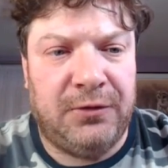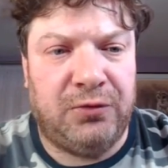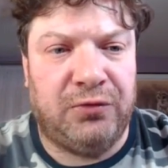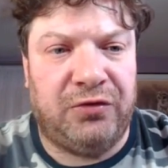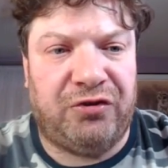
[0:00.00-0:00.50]

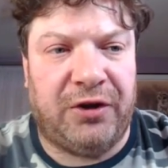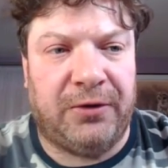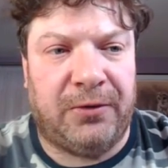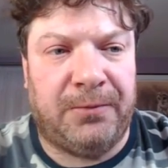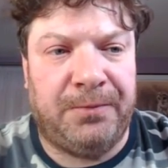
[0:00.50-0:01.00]
to the
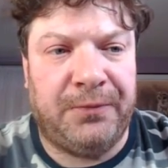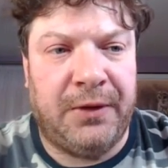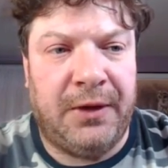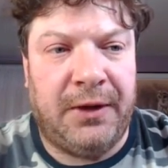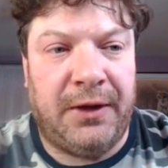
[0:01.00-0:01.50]
channel,
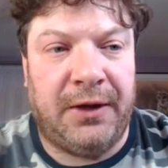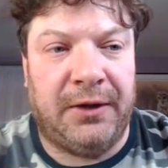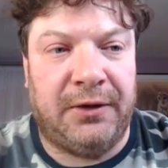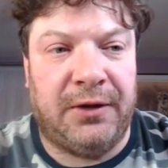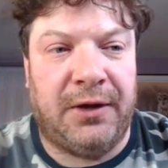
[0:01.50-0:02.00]

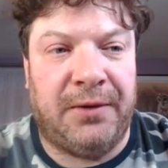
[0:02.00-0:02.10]
and